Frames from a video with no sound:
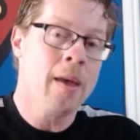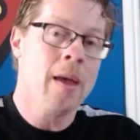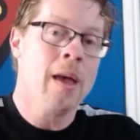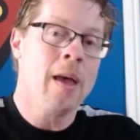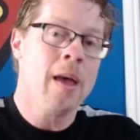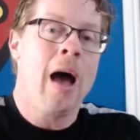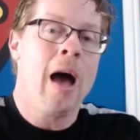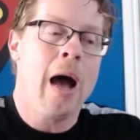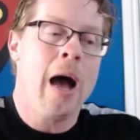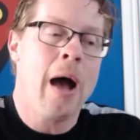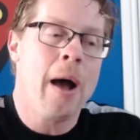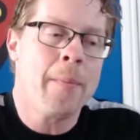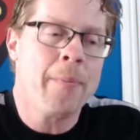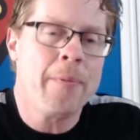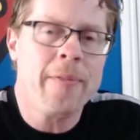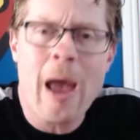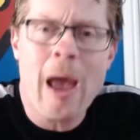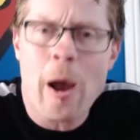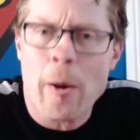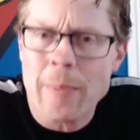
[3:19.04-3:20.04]

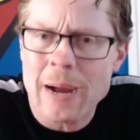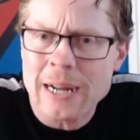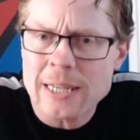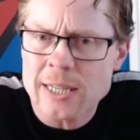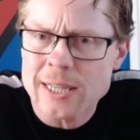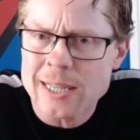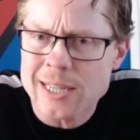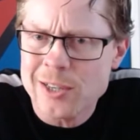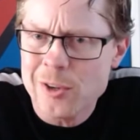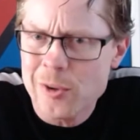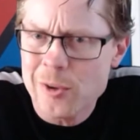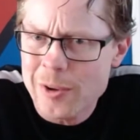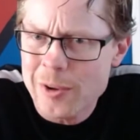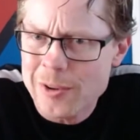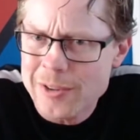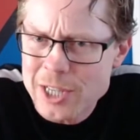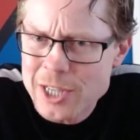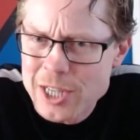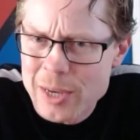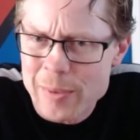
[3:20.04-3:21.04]
Now back to this new moon in
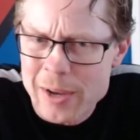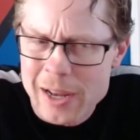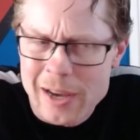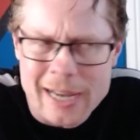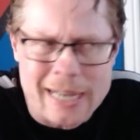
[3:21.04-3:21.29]
Gemini.